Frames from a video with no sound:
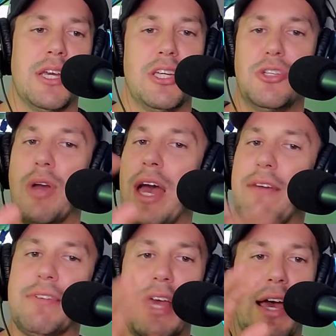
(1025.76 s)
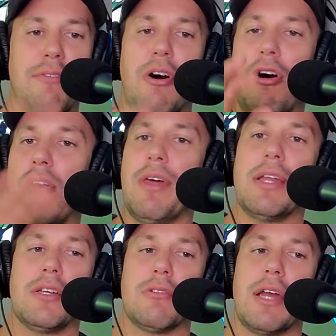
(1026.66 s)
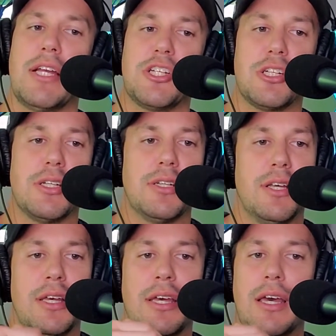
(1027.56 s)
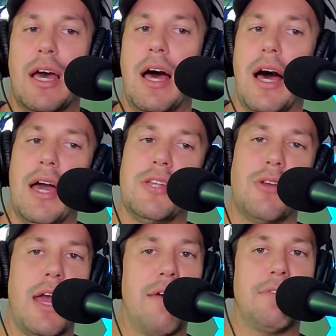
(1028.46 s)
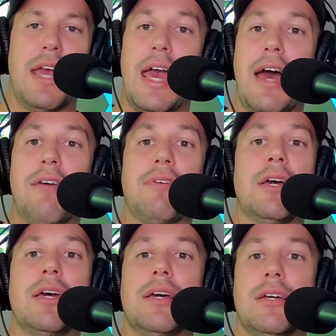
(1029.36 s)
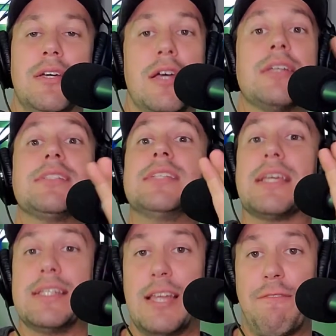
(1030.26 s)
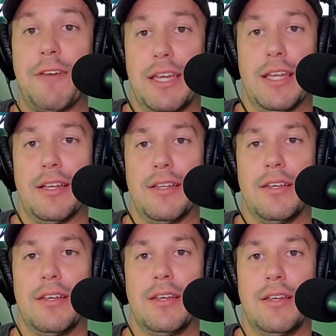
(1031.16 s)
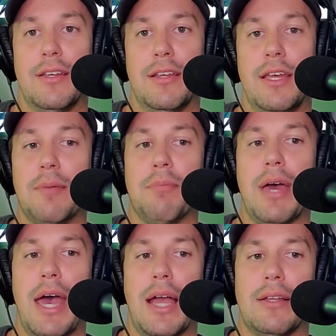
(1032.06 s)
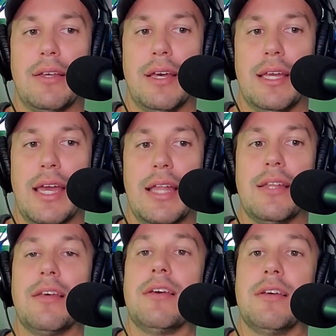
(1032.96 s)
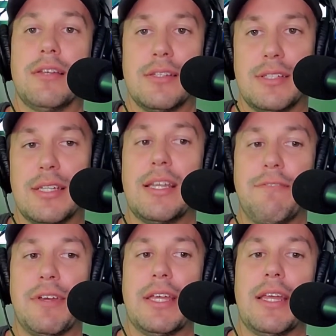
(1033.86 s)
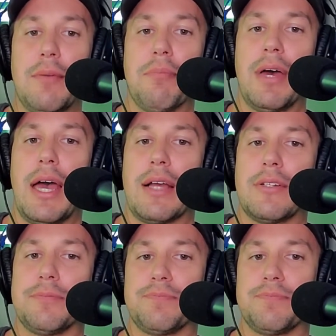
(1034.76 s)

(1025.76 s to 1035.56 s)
you have to have all that duration, and you have to have significant impact. Again, significant impact,